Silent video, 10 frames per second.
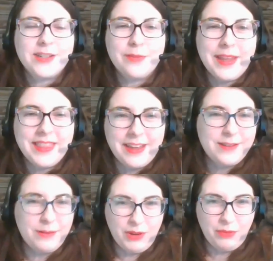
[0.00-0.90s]
you might think of
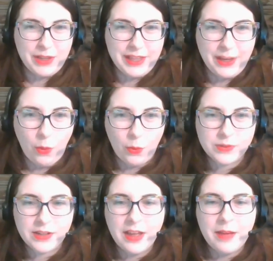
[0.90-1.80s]
something really old,